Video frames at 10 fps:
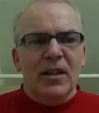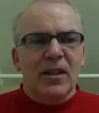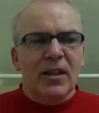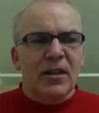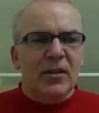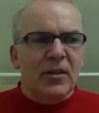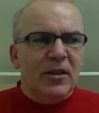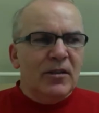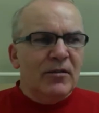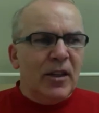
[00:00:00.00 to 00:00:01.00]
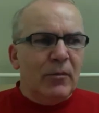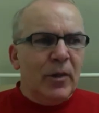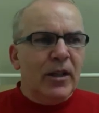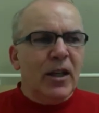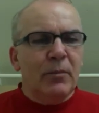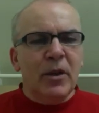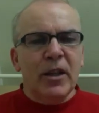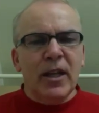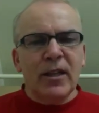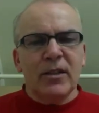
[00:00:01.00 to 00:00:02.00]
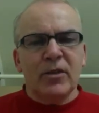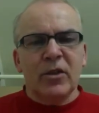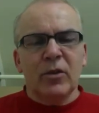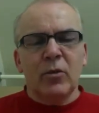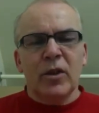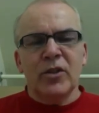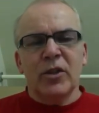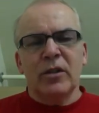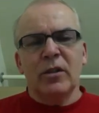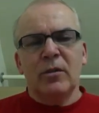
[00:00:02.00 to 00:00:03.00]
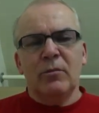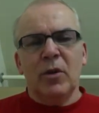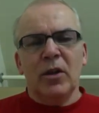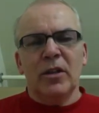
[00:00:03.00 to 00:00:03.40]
it may not be the answer to the question, but it will